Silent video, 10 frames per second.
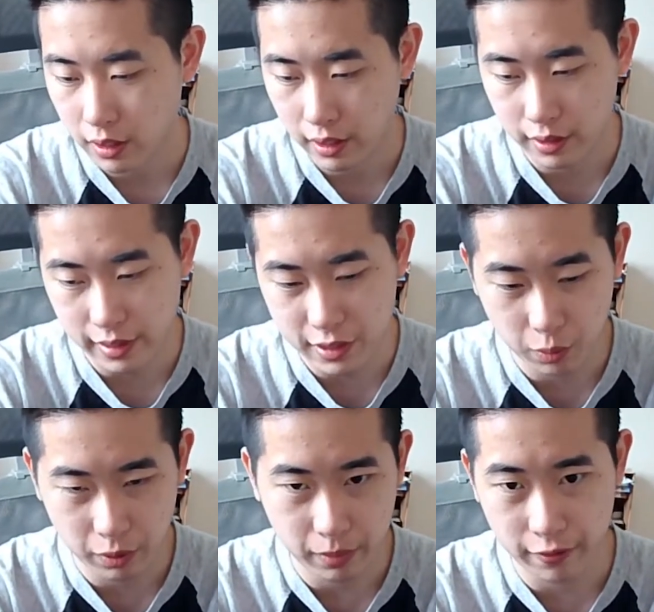And that's
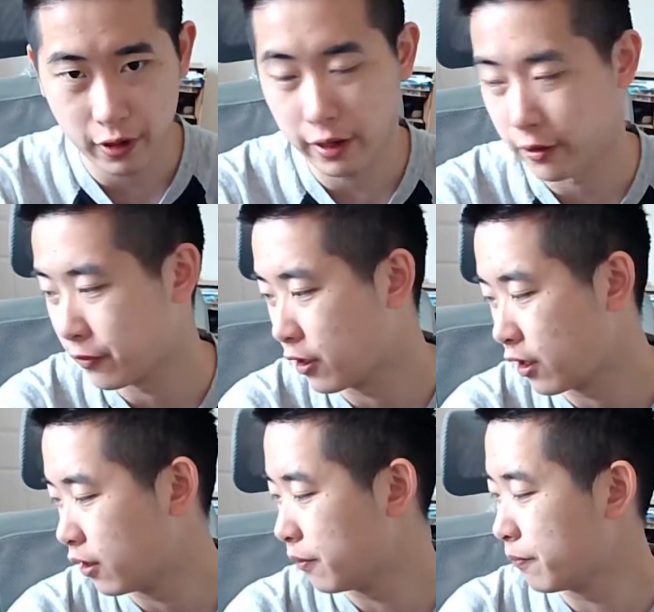when my friend
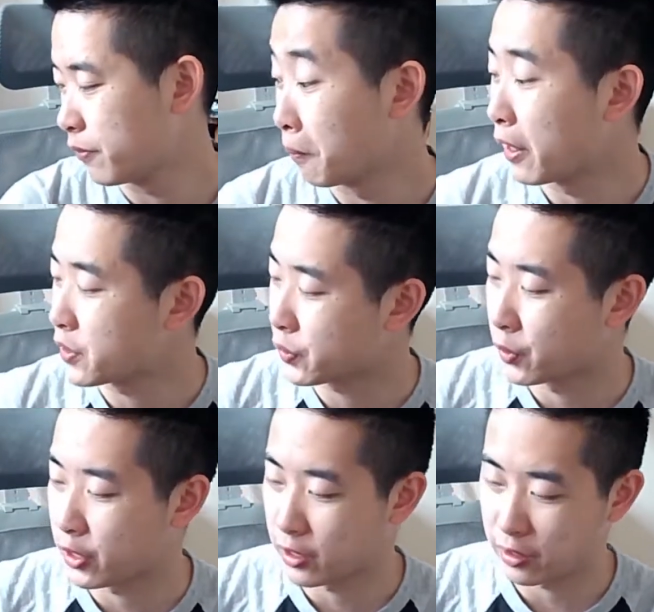from high school,
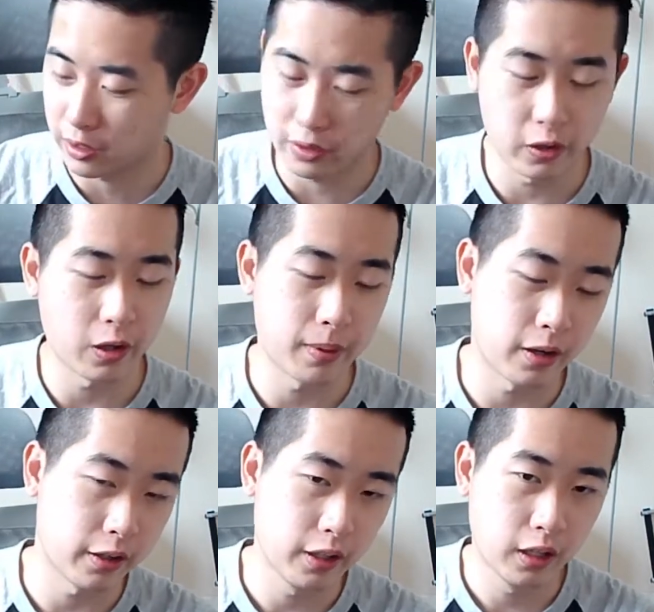he heard about
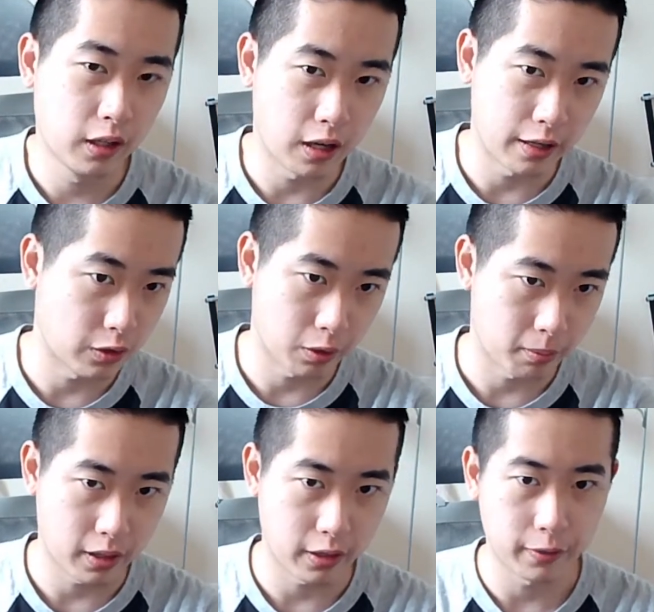it. I told him
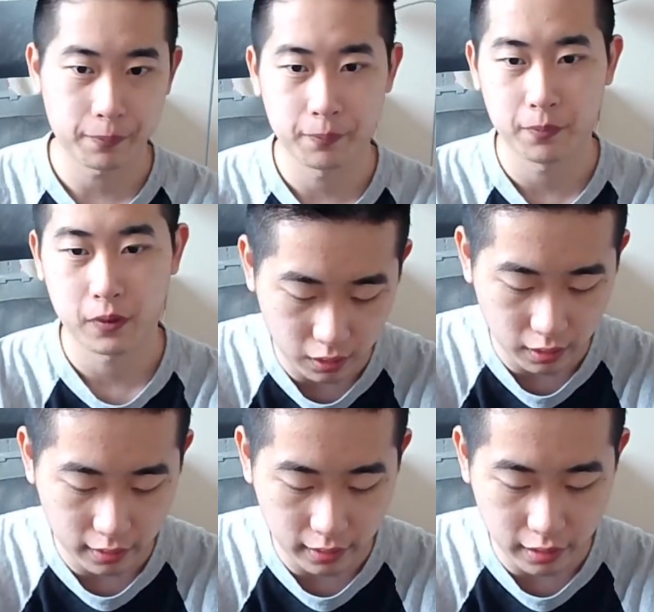about it,
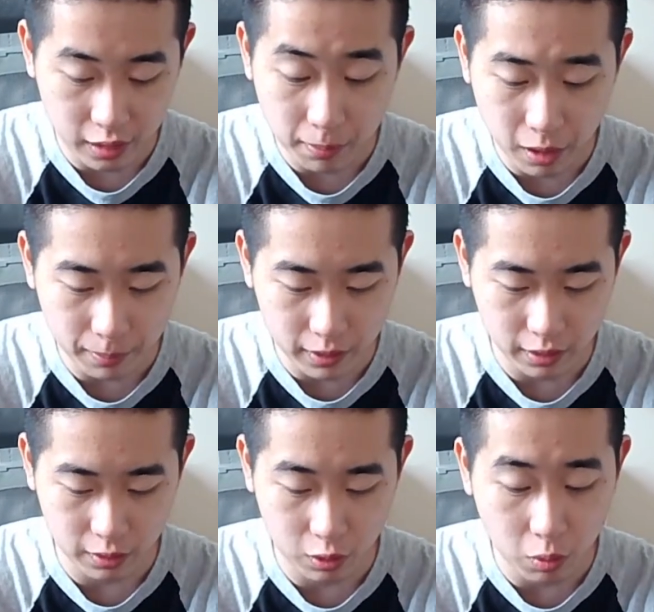and he bought me
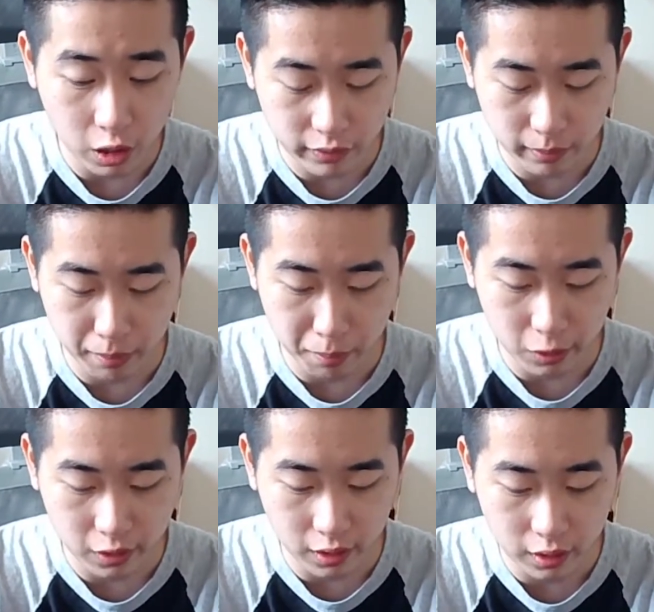a new watch for my
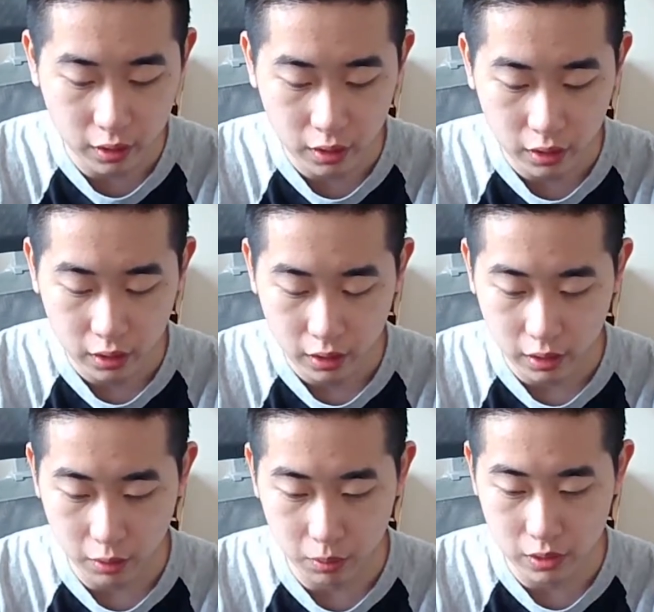birthday,
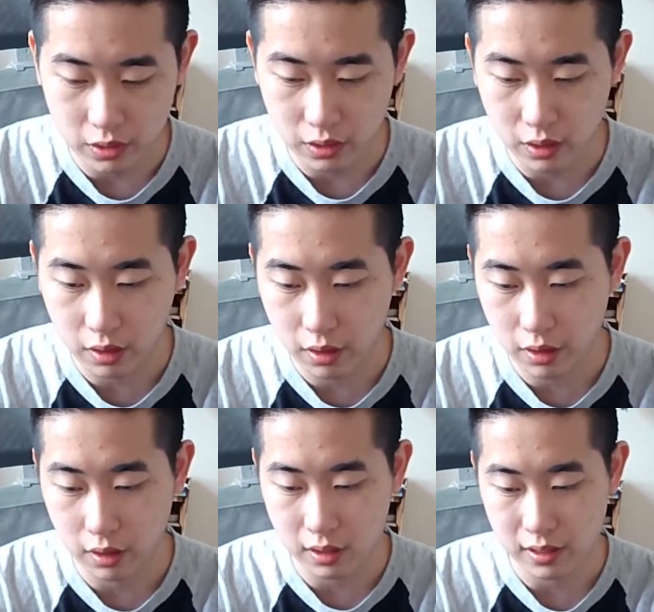and it was
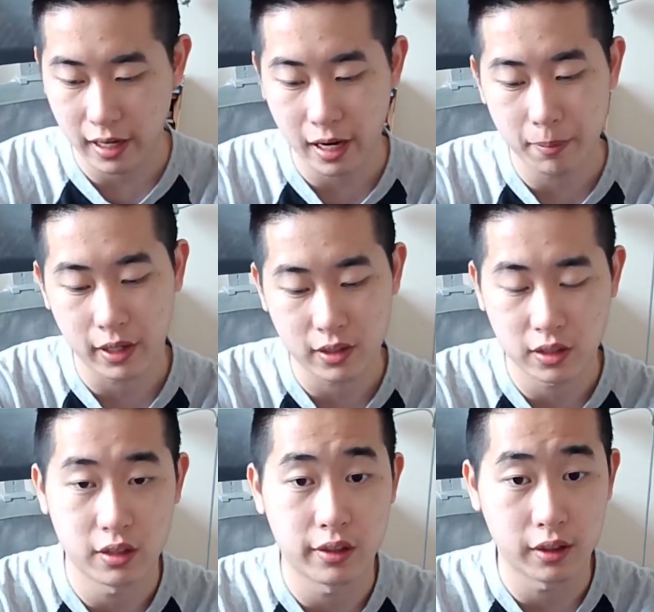the Timex
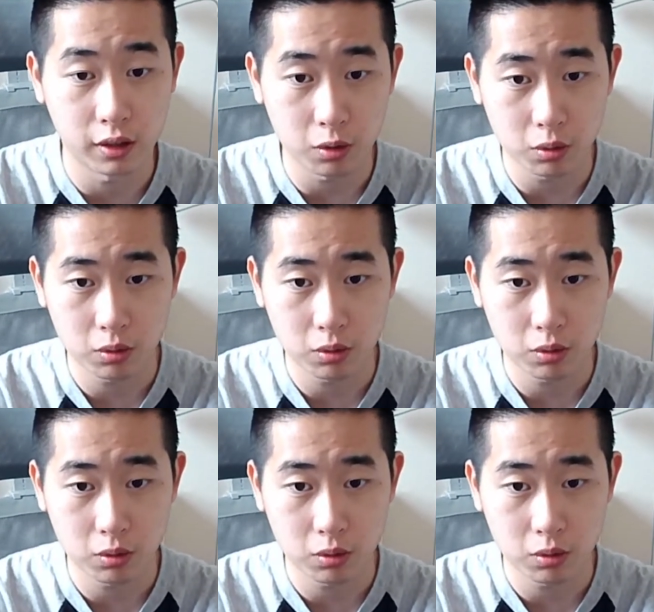Indiglo.